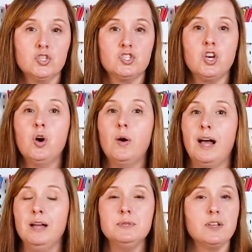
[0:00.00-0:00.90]

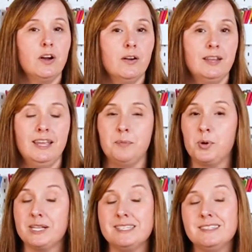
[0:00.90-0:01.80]
So I was already a
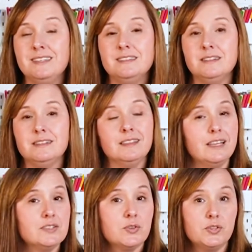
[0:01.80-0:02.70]
pretty seasoned
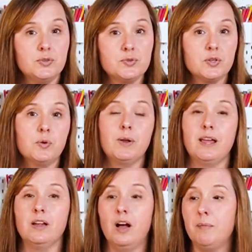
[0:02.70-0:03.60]
laser user
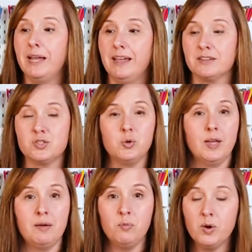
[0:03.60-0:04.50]
when I got my
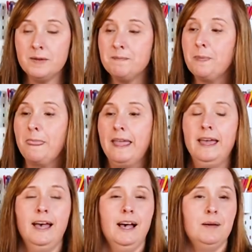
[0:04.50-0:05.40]
xTool M1,
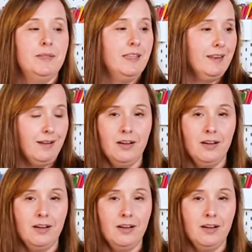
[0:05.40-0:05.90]
and then